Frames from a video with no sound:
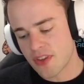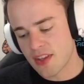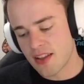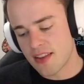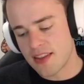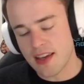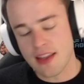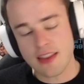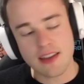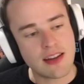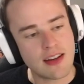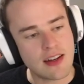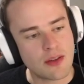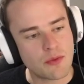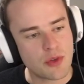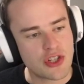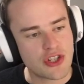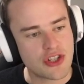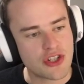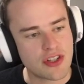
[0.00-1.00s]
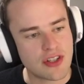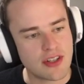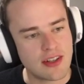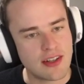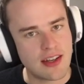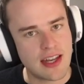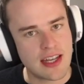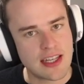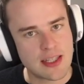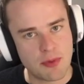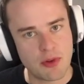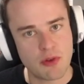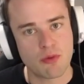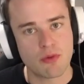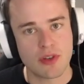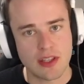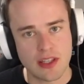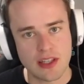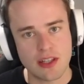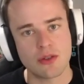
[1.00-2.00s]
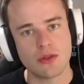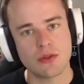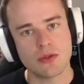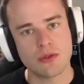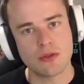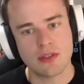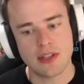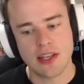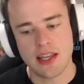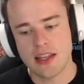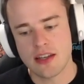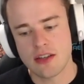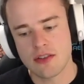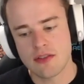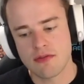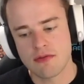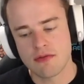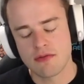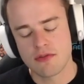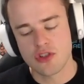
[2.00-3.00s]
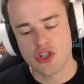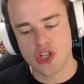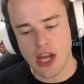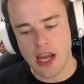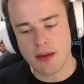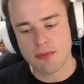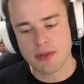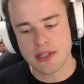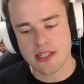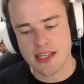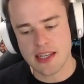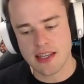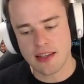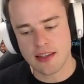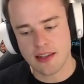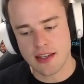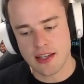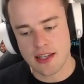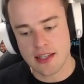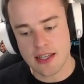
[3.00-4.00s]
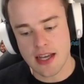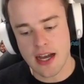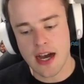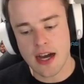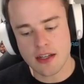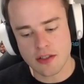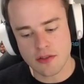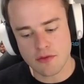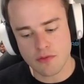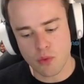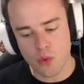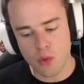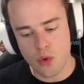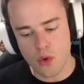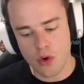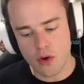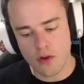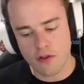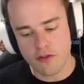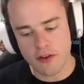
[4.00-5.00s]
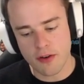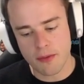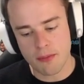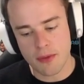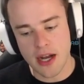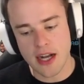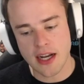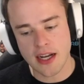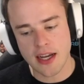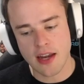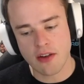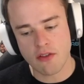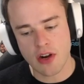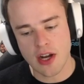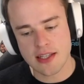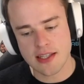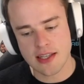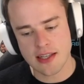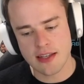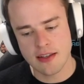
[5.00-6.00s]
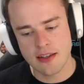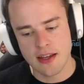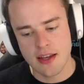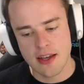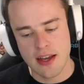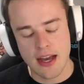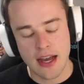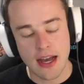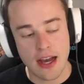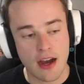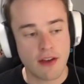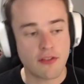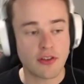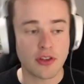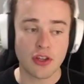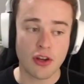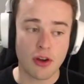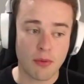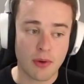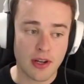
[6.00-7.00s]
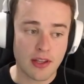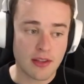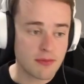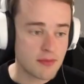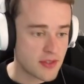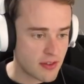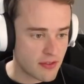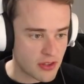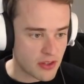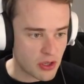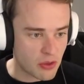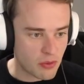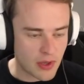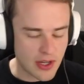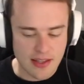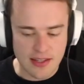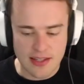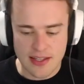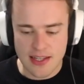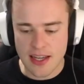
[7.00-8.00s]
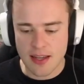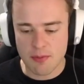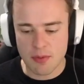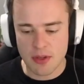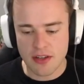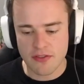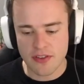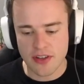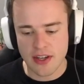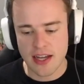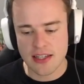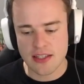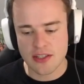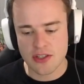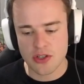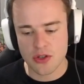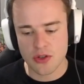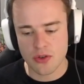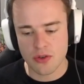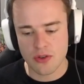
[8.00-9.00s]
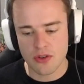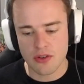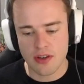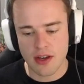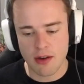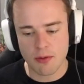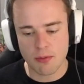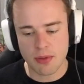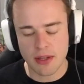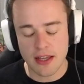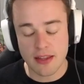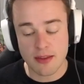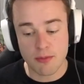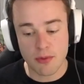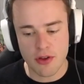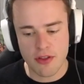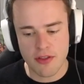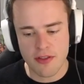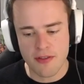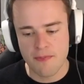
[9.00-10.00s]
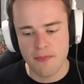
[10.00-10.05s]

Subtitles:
The other card which has been really cool in Chane particularly is Art of War from Arcane Rising. I've only got one of them, so I've only got one in the deck, but if I had two, I would play them both.